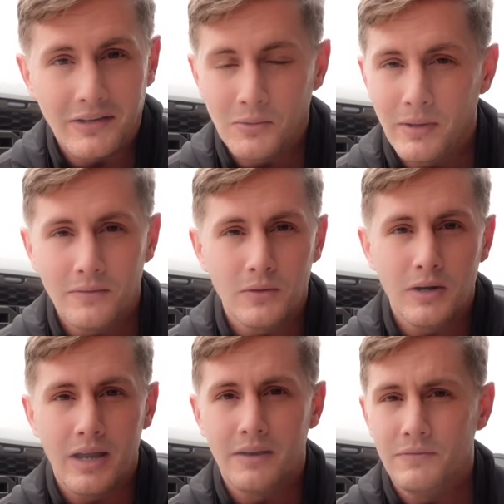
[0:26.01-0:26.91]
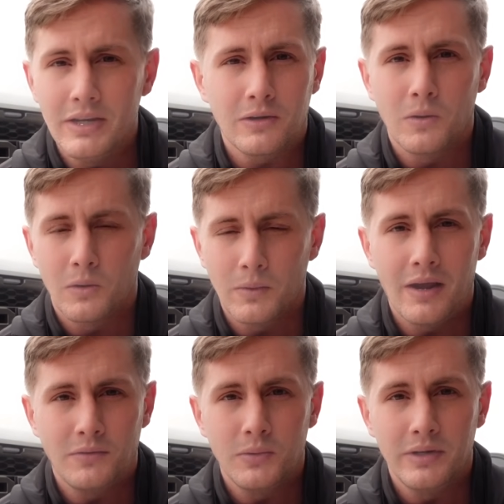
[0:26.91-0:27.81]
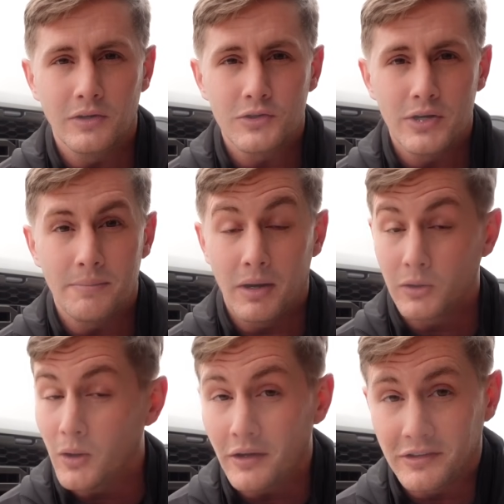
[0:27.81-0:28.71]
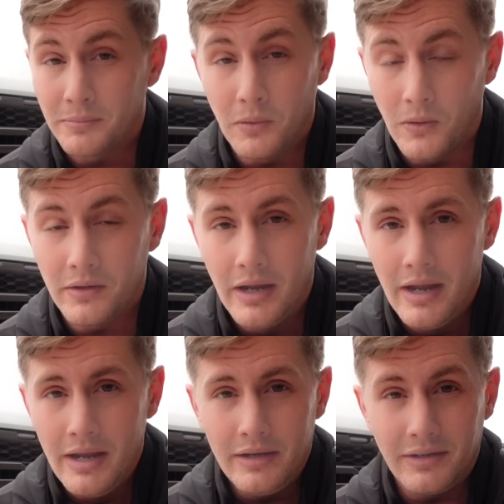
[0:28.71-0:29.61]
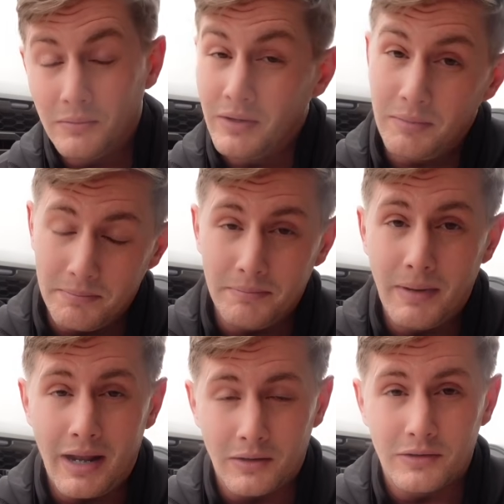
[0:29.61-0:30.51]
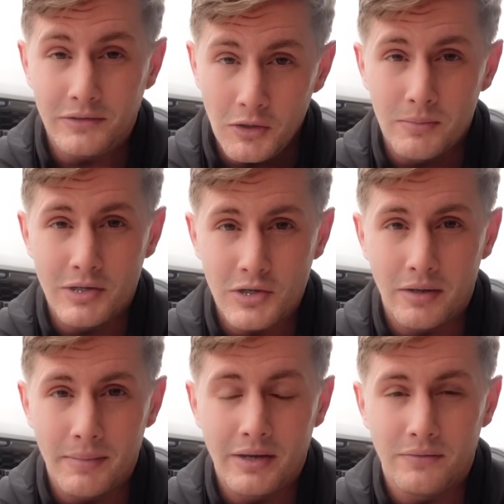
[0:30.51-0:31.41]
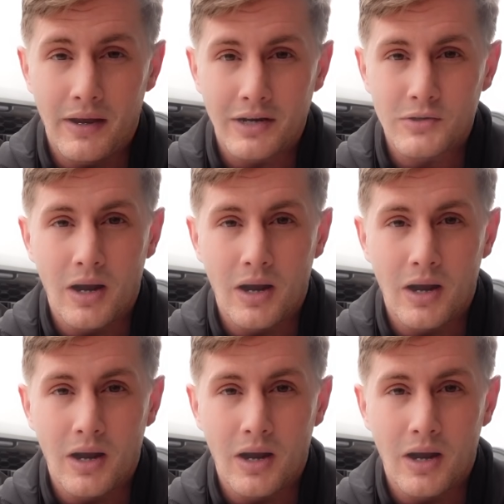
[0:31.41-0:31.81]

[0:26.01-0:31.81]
So whenever a vehicle arrived to a dealership across the board, didn't really matter too much on the manufacturer.